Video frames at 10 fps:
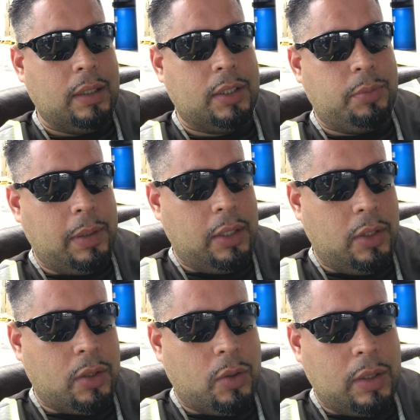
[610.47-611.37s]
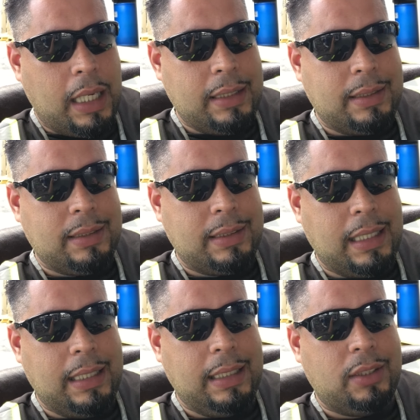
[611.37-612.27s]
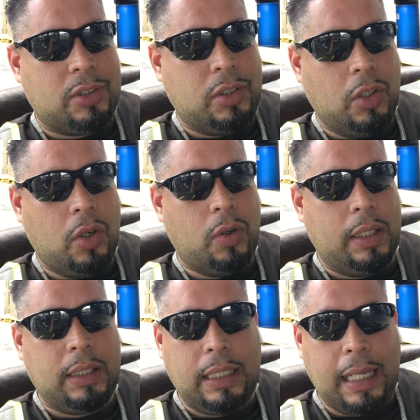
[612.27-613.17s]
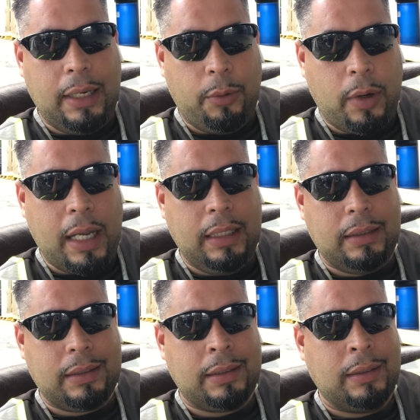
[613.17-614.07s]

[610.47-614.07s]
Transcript: It's better to go nice and steady and slow and get it right